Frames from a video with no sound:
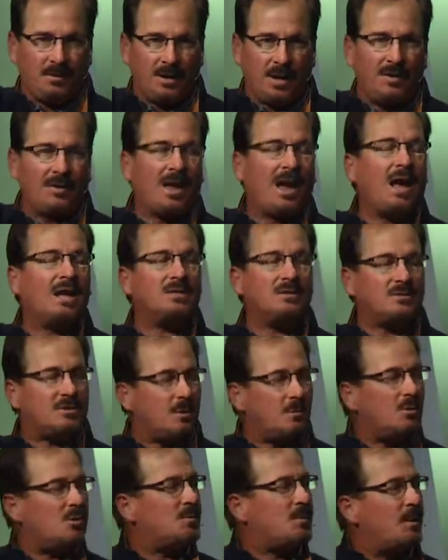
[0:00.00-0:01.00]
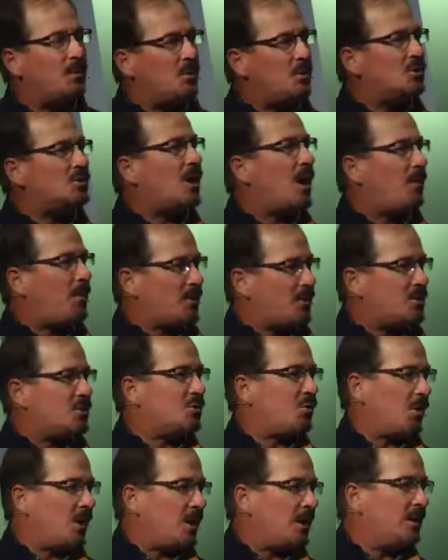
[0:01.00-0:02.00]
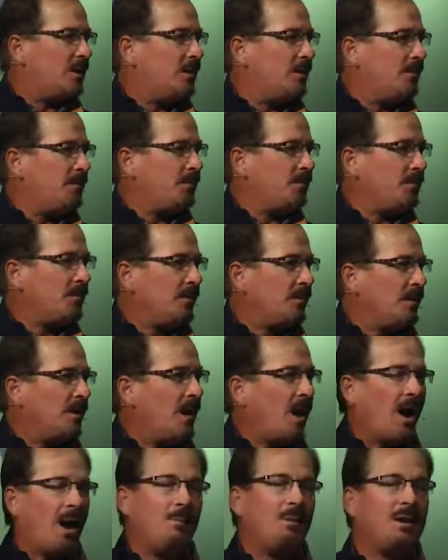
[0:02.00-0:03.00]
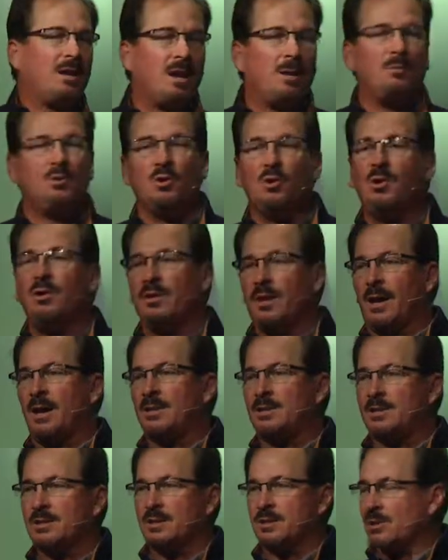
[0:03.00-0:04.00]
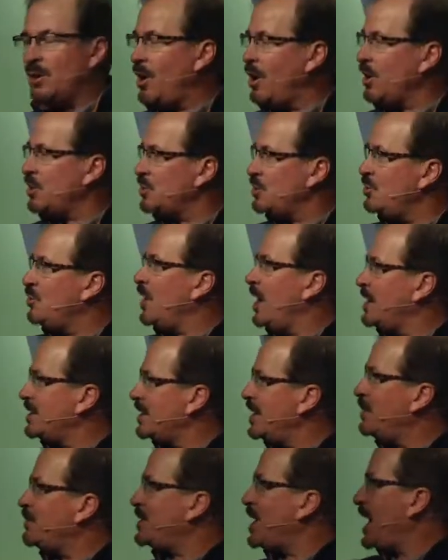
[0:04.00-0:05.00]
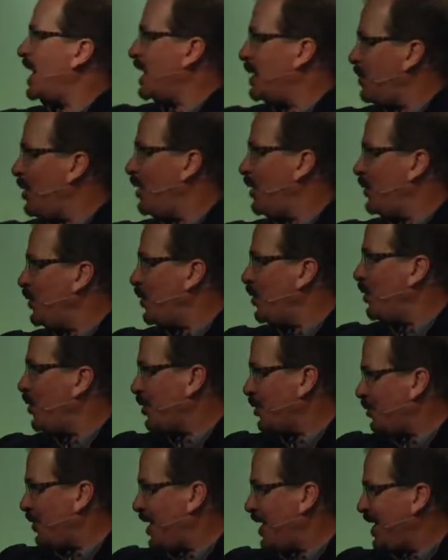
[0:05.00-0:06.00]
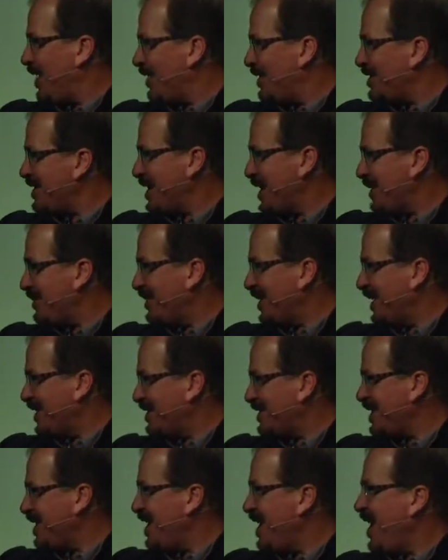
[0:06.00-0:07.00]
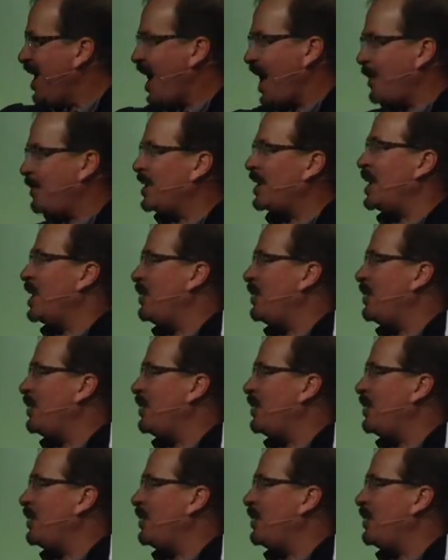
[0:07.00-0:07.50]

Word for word: in the hands of some of those people you saw up on the screen. I'm going to keep doing this as long as you guys keep taking them all over the world, Greg and the team does. I'm going to